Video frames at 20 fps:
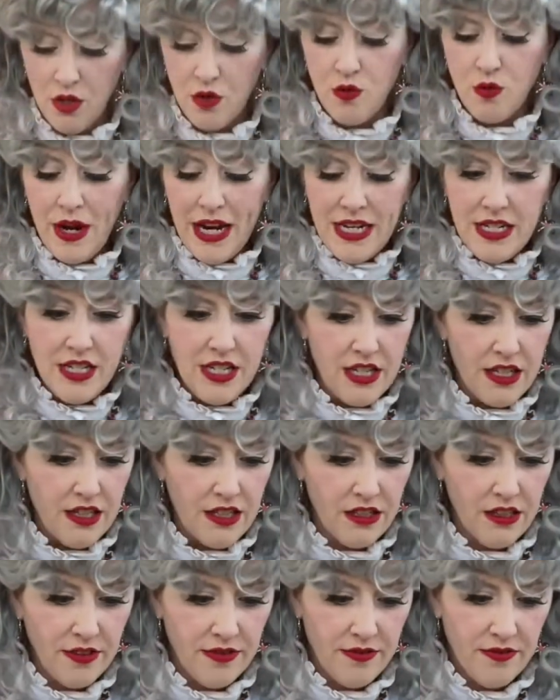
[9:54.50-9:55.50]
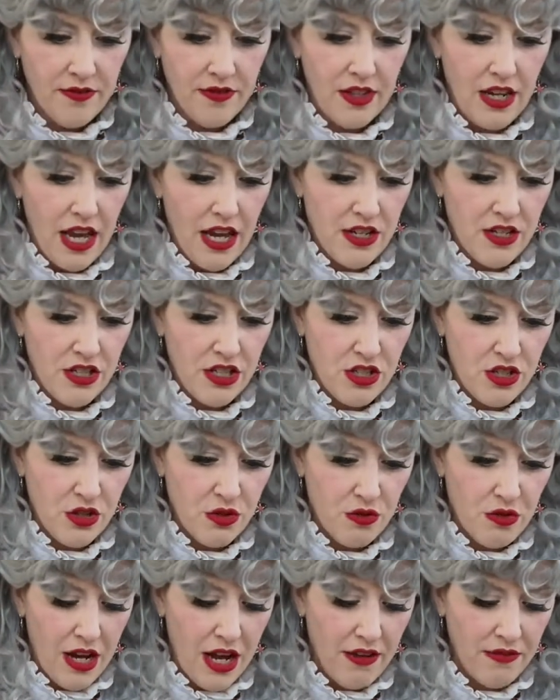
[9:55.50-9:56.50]
Reindeer actually
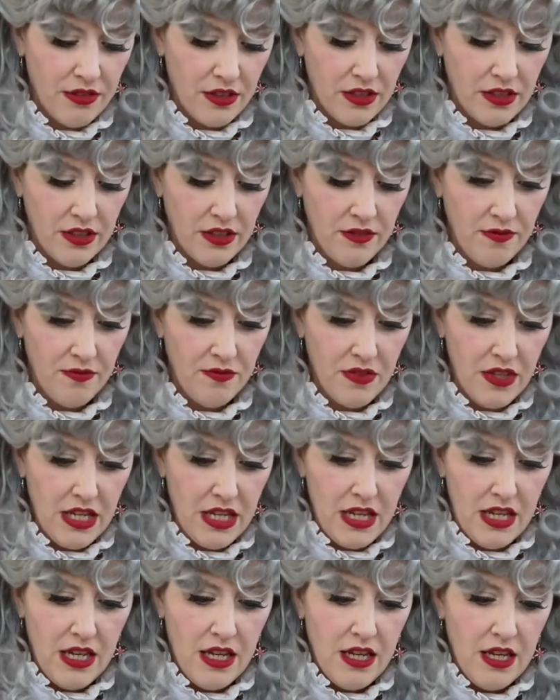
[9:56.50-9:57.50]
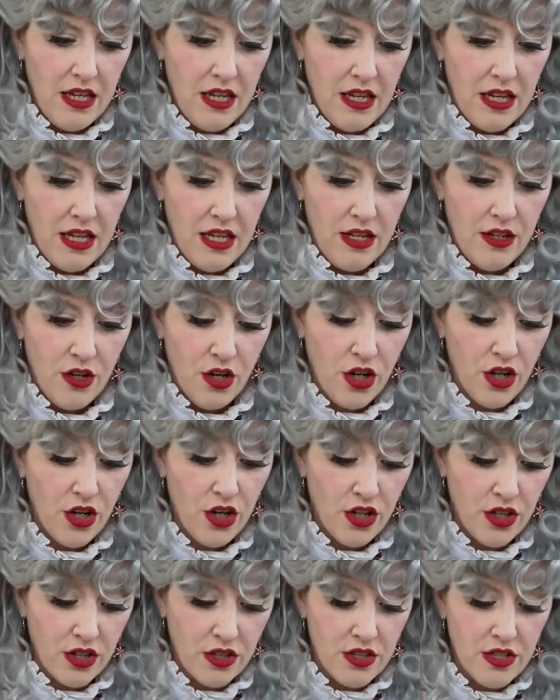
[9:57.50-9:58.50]
travel in
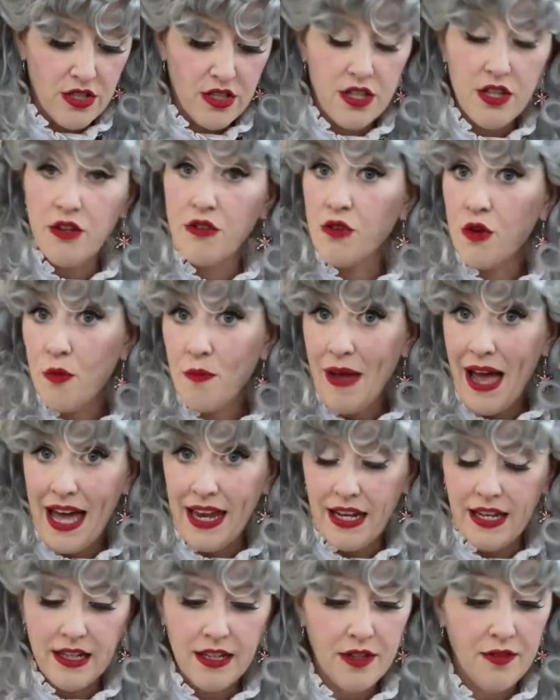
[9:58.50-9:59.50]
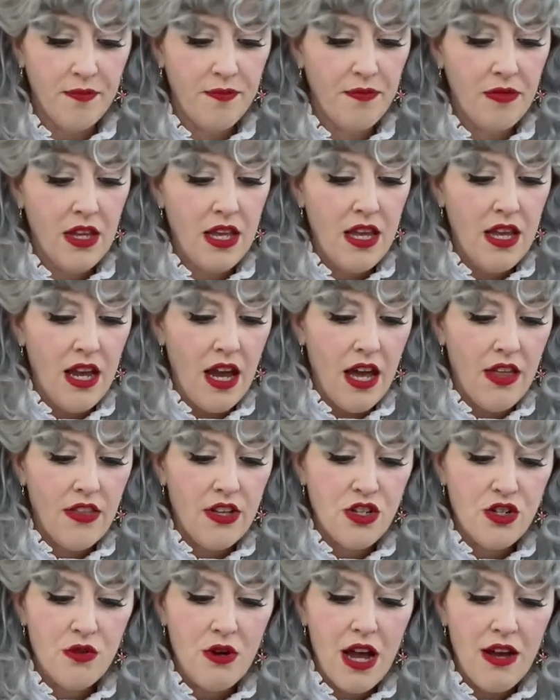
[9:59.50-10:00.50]
herds. They're nomadic, and they
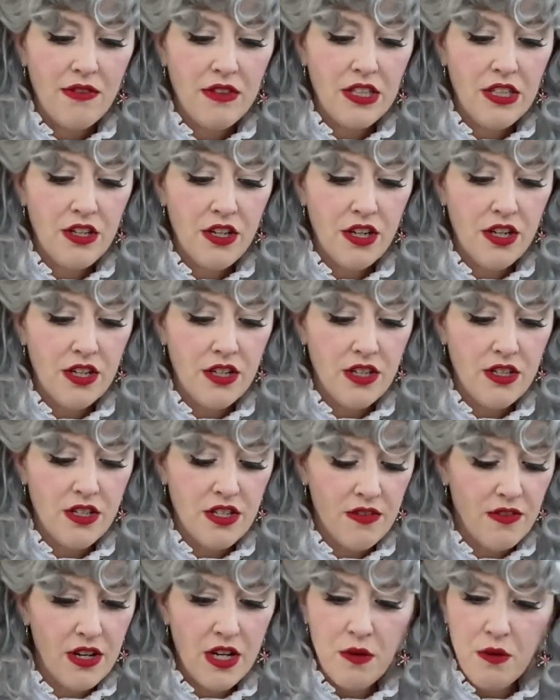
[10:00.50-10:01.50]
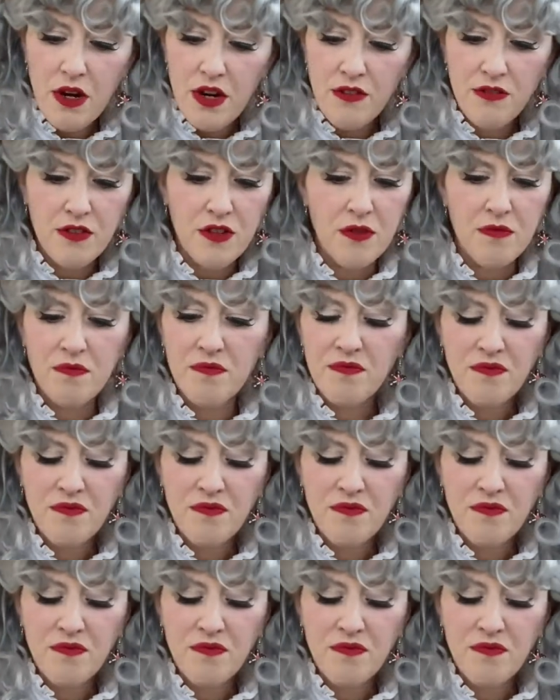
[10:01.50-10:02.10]
travel in herds of anywhere from